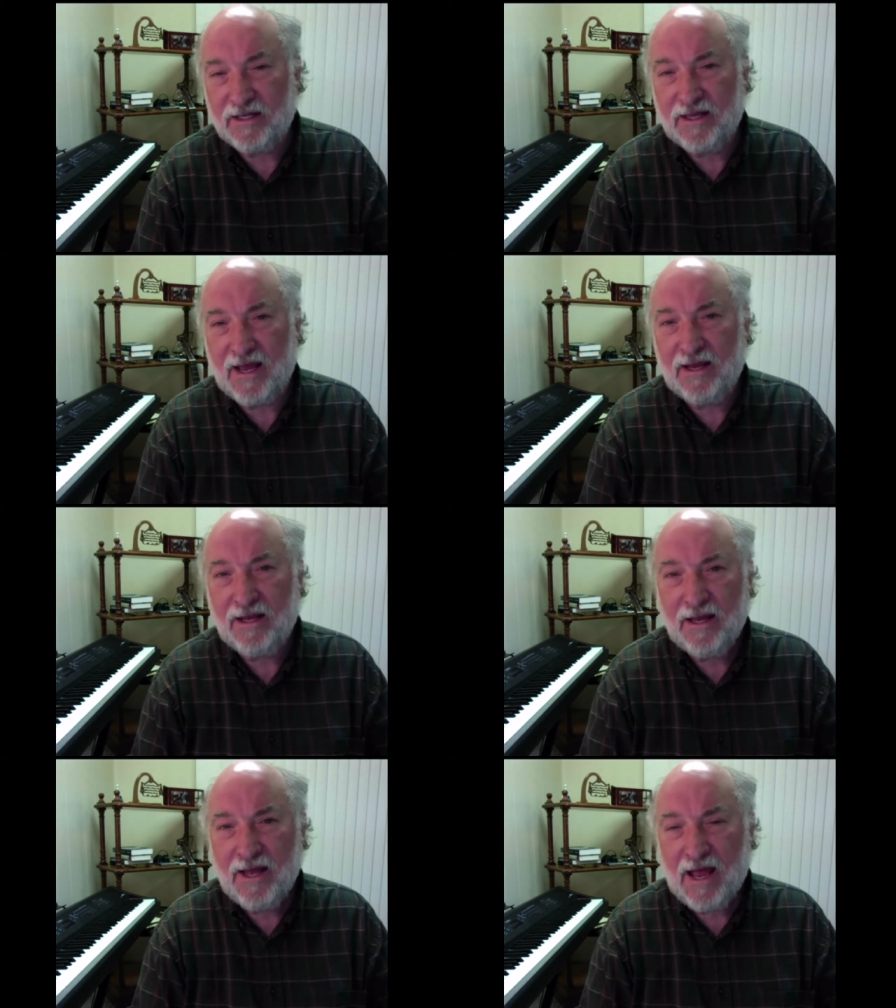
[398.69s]
they
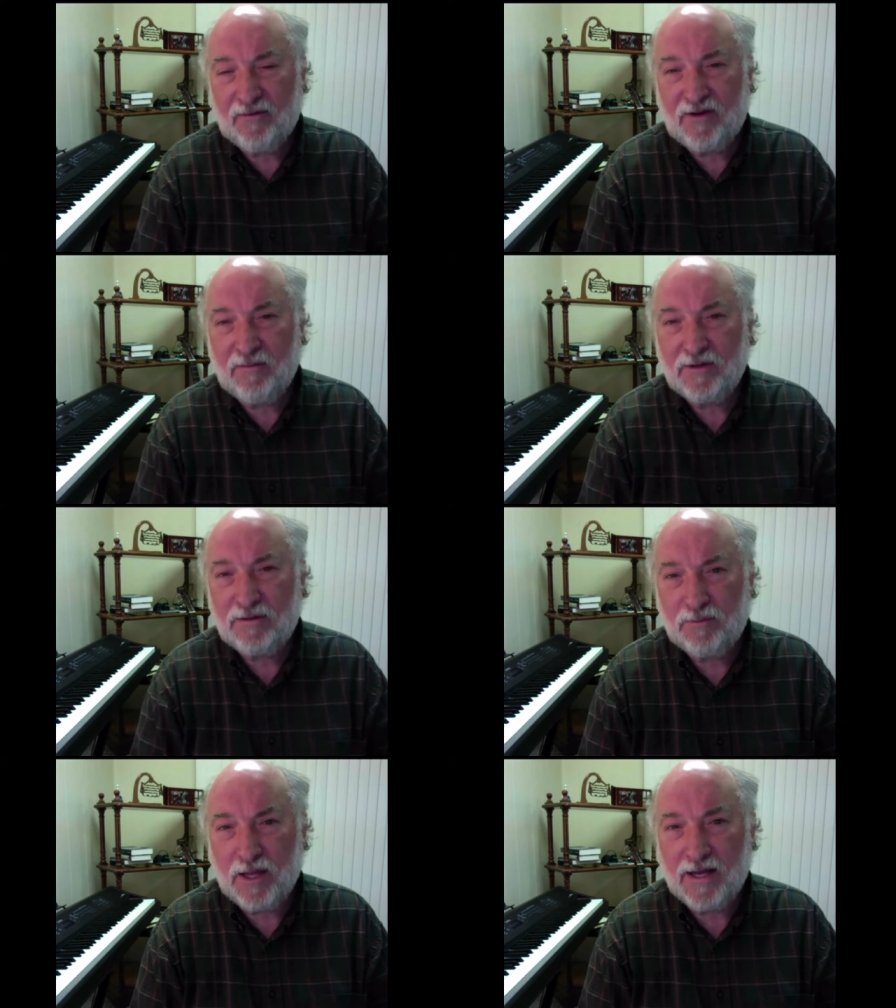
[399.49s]
have come to the
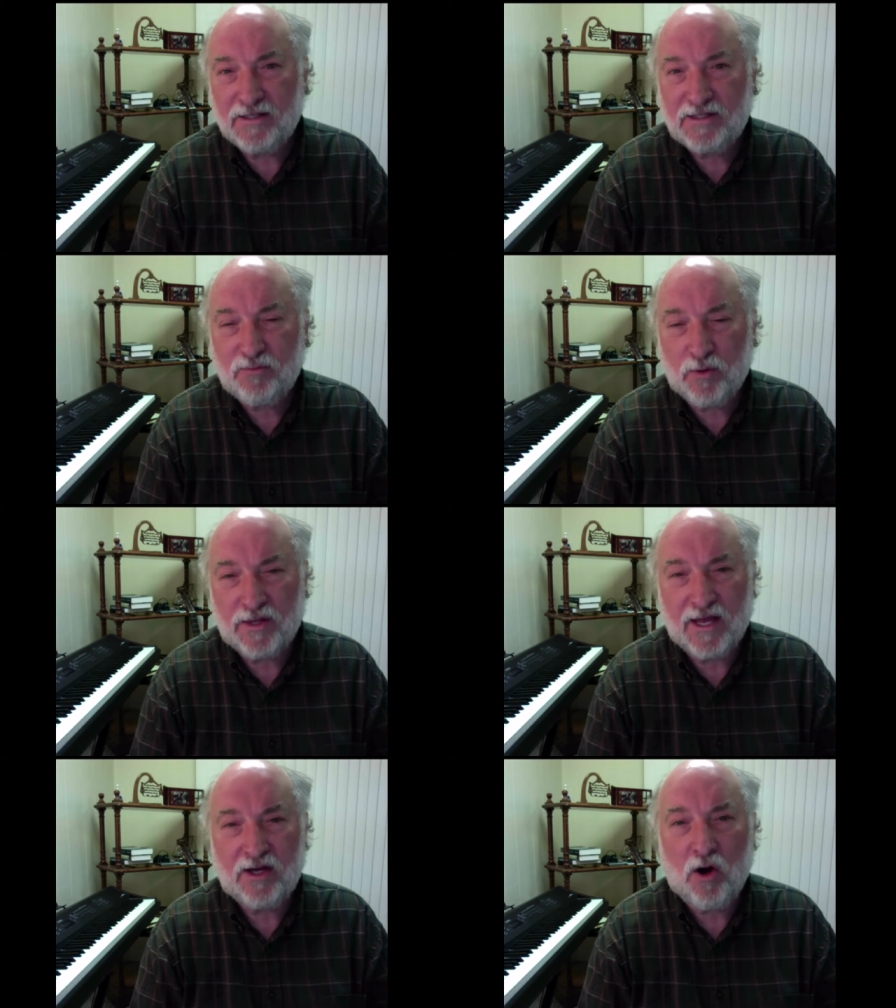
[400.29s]
place where
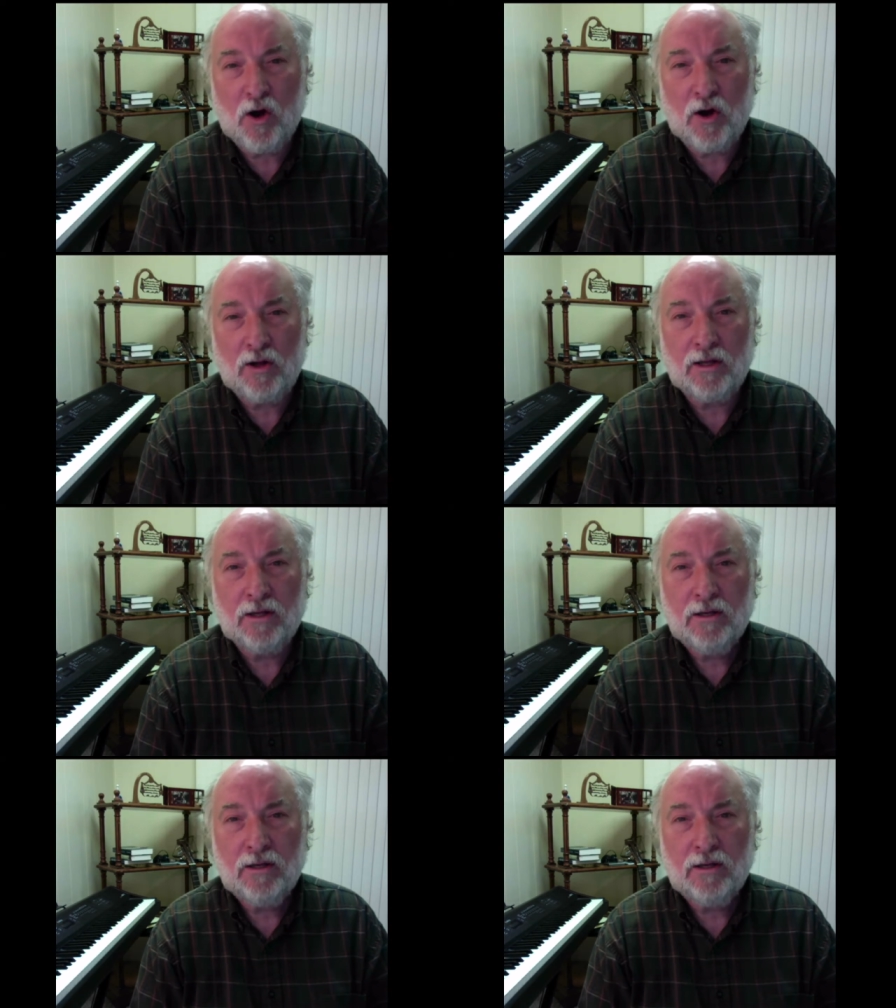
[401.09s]
they call